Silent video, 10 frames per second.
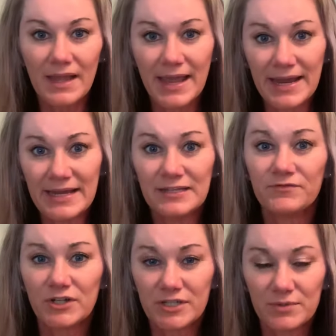And
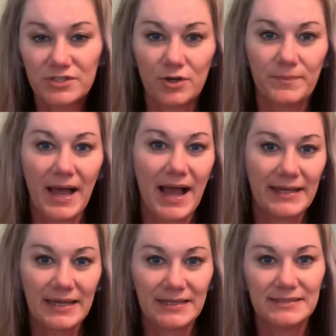first I'm going to start with my
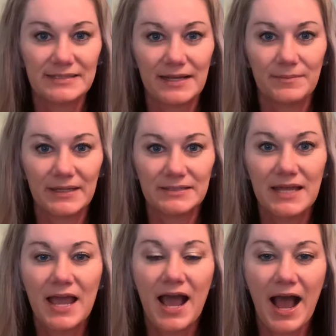I can statement.
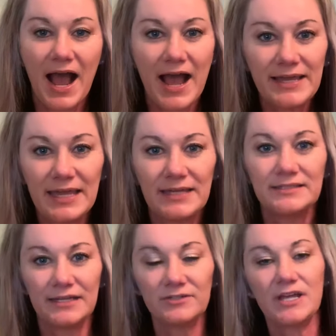I can
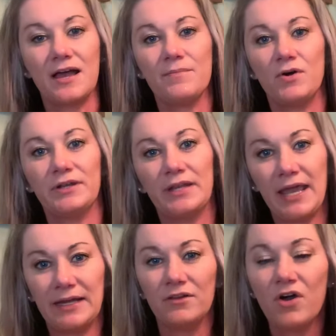tell time on an
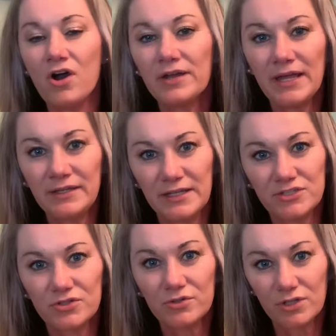analog and
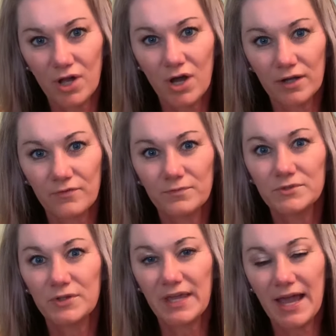digital clock
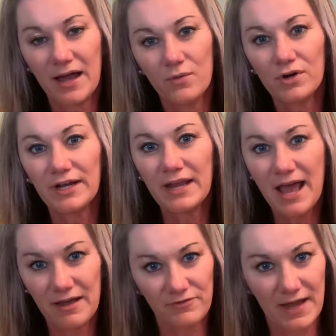to the hour and
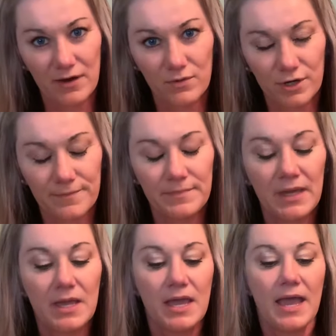half hour.
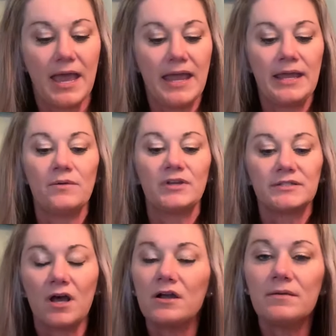And when I
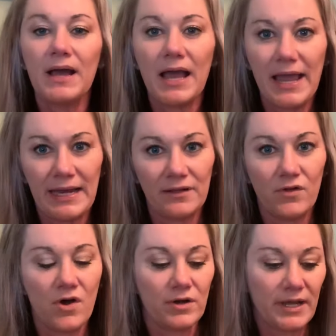talk about
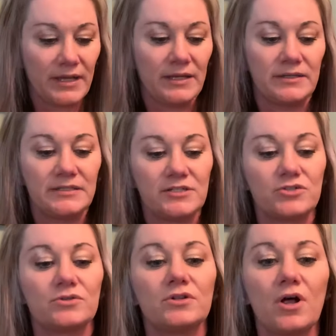analog and
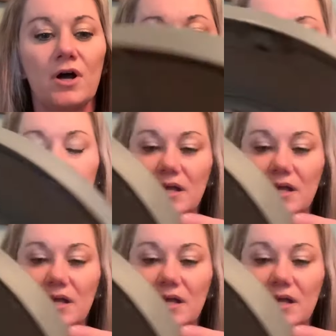digital clocks,